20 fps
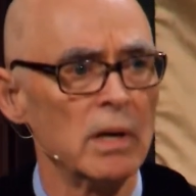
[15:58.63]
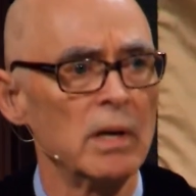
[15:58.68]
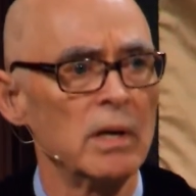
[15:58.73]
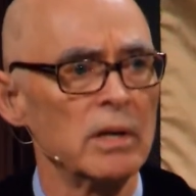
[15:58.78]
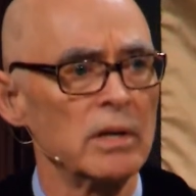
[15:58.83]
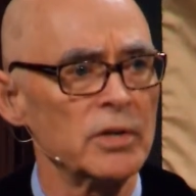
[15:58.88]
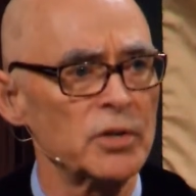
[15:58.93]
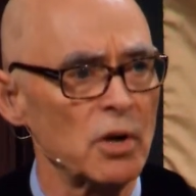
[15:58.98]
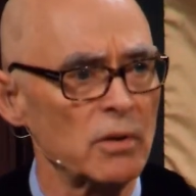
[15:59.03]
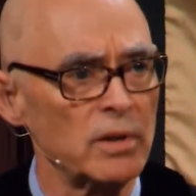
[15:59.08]

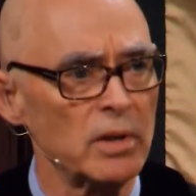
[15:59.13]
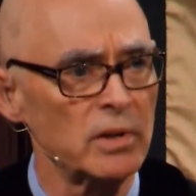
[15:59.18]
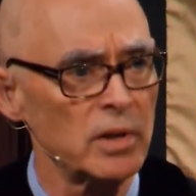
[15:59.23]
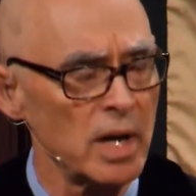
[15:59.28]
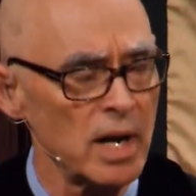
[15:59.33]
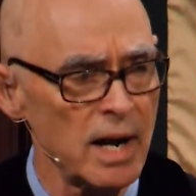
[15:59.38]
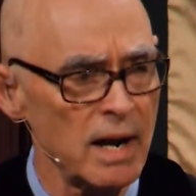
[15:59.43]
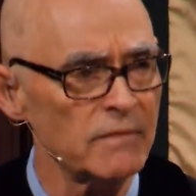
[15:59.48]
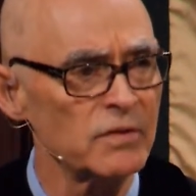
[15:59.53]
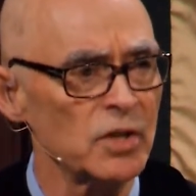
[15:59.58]
so that they
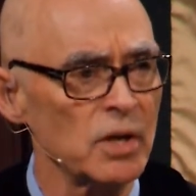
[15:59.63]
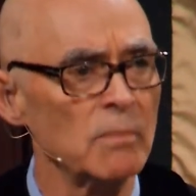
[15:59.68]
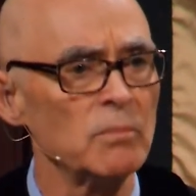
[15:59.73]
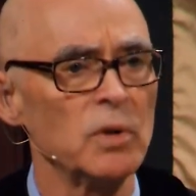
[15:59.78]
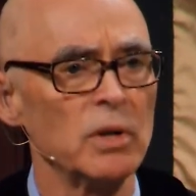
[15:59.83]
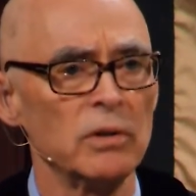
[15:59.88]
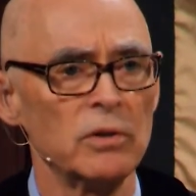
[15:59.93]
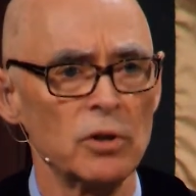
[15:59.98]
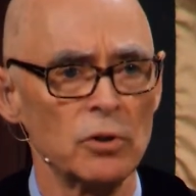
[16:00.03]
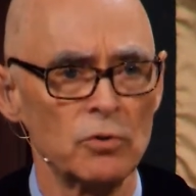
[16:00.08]
have
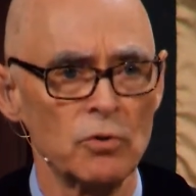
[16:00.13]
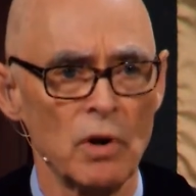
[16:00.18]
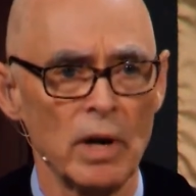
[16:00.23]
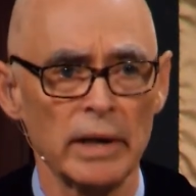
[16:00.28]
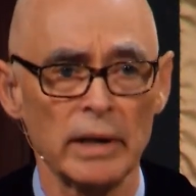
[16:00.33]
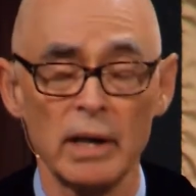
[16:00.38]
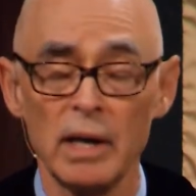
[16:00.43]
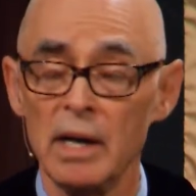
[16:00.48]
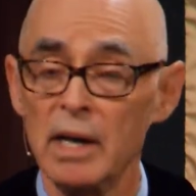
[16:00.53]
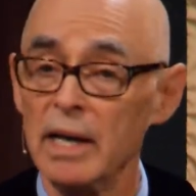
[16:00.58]
something to drink.
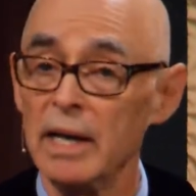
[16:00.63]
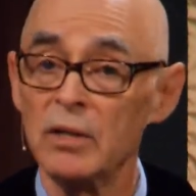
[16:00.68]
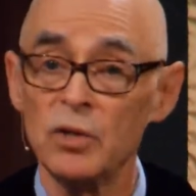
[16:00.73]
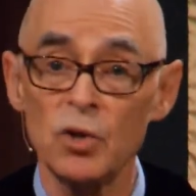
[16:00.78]
It's